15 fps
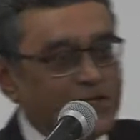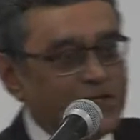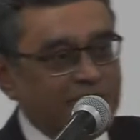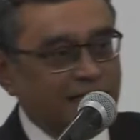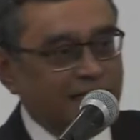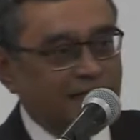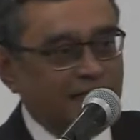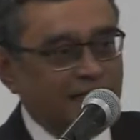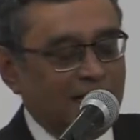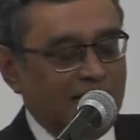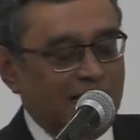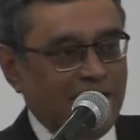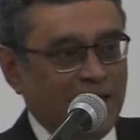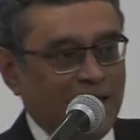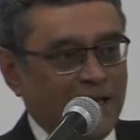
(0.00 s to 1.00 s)
see,
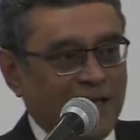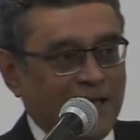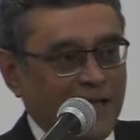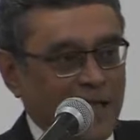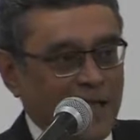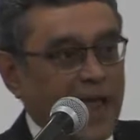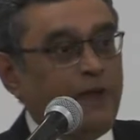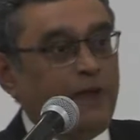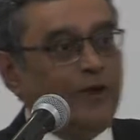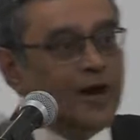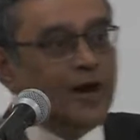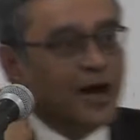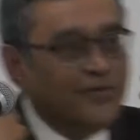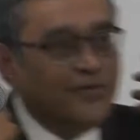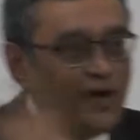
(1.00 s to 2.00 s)
and
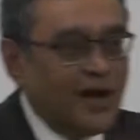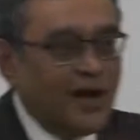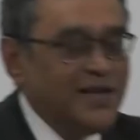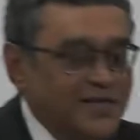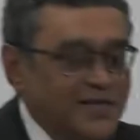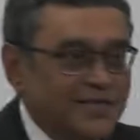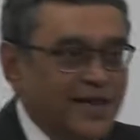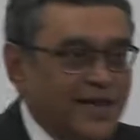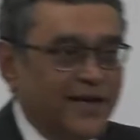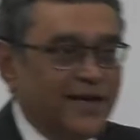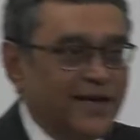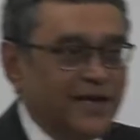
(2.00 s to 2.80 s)
when Advani said